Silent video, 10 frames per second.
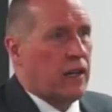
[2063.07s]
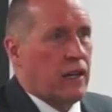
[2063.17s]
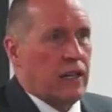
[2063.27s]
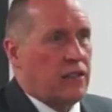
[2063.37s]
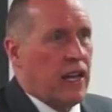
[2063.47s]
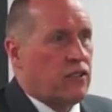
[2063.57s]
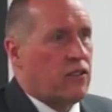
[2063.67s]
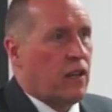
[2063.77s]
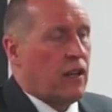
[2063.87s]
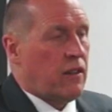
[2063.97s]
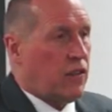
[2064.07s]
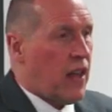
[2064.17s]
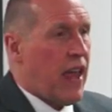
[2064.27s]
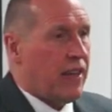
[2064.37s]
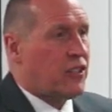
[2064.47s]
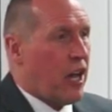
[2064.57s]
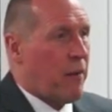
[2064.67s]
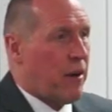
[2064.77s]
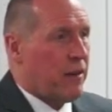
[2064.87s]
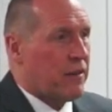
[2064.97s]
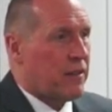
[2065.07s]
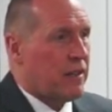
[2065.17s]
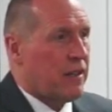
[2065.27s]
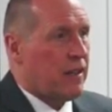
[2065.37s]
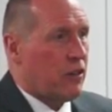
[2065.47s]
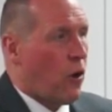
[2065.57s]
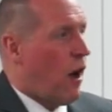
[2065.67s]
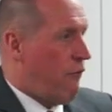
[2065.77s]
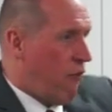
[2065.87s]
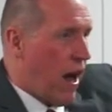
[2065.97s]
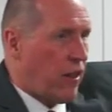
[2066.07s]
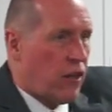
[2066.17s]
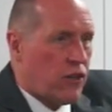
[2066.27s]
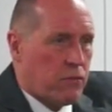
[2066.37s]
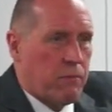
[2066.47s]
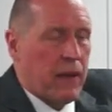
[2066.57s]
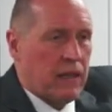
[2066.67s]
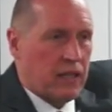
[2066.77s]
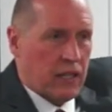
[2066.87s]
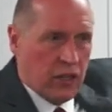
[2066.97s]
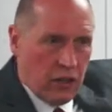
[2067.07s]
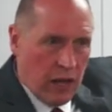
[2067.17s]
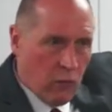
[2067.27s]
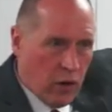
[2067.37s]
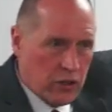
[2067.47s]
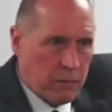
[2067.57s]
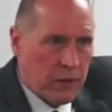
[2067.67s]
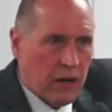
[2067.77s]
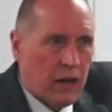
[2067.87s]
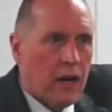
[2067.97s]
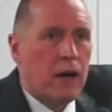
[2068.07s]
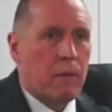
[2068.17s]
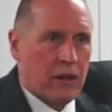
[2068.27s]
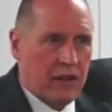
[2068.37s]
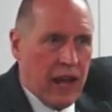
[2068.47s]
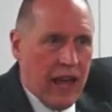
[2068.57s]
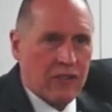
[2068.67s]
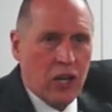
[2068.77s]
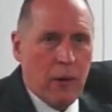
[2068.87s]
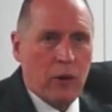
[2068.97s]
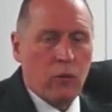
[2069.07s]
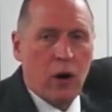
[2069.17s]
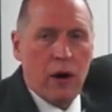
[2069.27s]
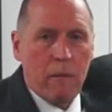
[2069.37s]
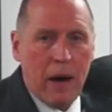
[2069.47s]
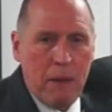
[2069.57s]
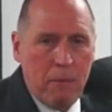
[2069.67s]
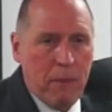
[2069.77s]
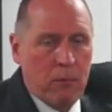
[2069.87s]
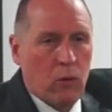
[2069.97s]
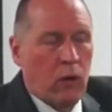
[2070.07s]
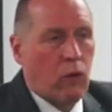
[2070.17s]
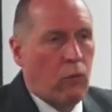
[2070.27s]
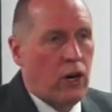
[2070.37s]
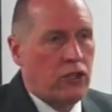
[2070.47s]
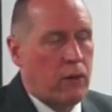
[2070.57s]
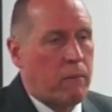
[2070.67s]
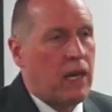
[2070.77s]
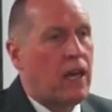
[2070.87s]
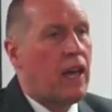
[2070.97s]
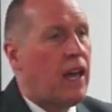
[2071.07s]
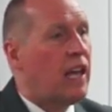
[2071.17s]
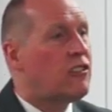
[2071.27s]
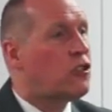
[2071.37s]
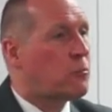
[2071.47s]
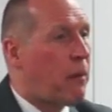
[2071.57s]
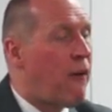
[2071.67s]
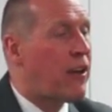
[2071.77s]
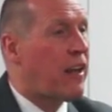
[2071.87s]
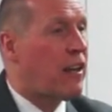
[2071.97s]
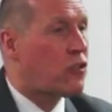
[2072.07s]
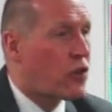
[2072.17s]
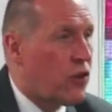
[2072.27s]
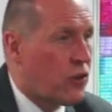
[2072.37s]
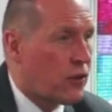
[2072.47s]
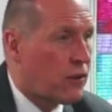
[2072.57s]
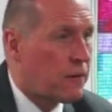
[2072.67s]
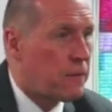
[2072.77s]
He says, the day is coming. You know, our fathers built here, they worshiped here, but the day is coming where my people will worship me in spirit and in truth.